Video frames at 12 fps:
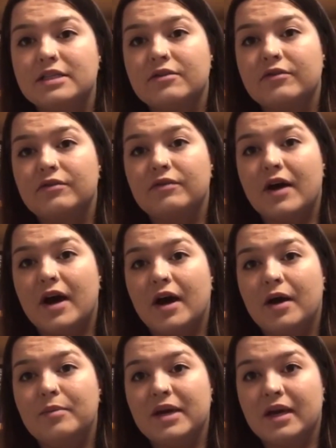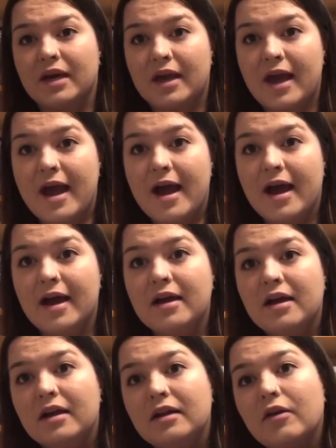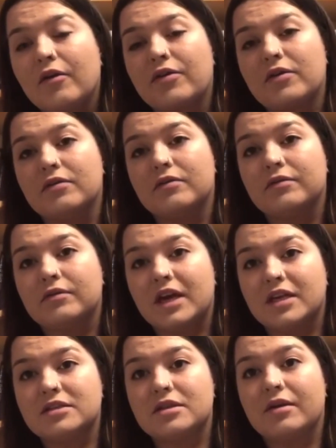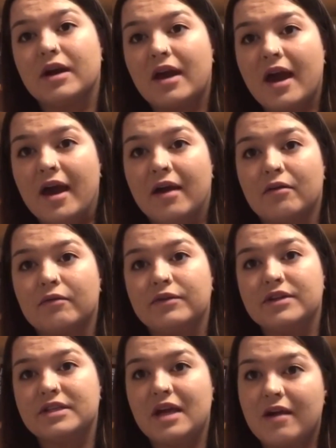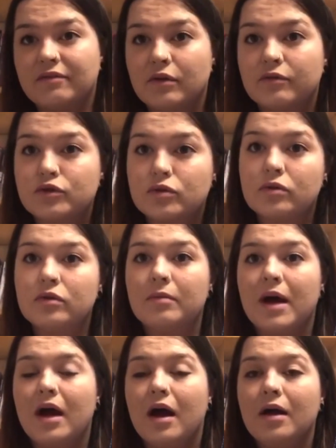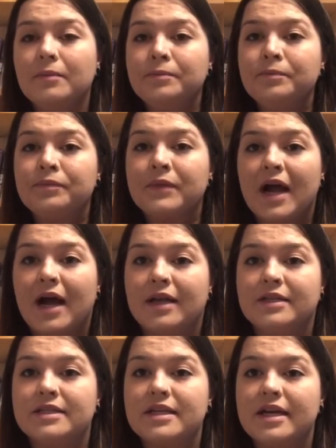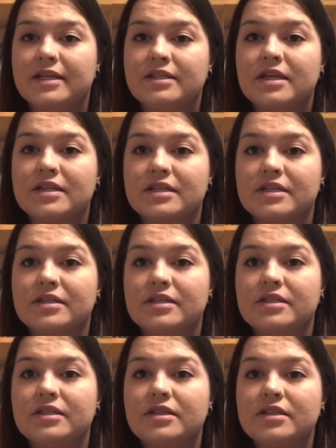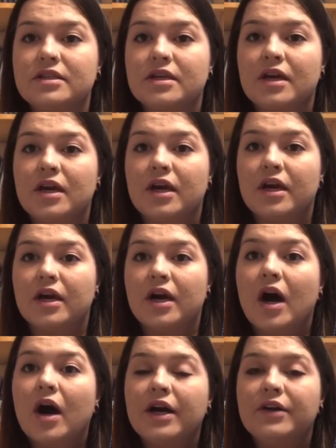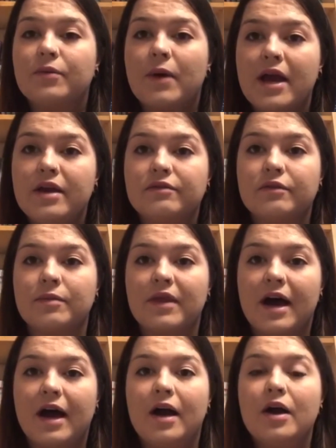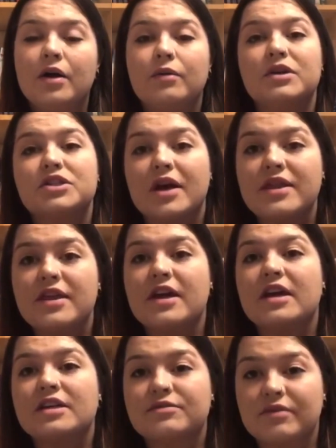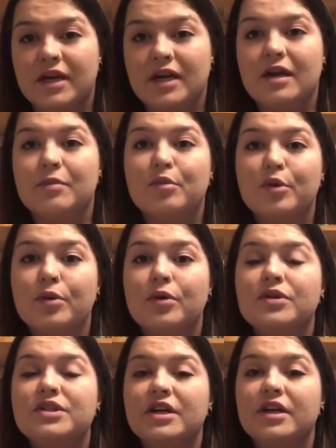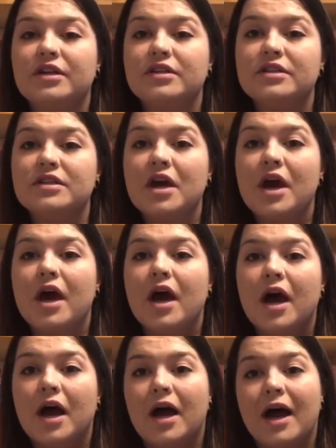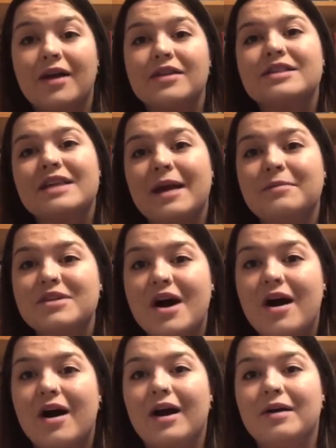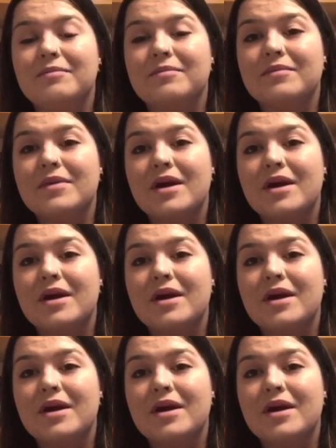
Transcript: of being in care. Lots of kids that are in care obviously have a lot of trauma, and it doesn't hide away from that, which I think is really important. At the same time,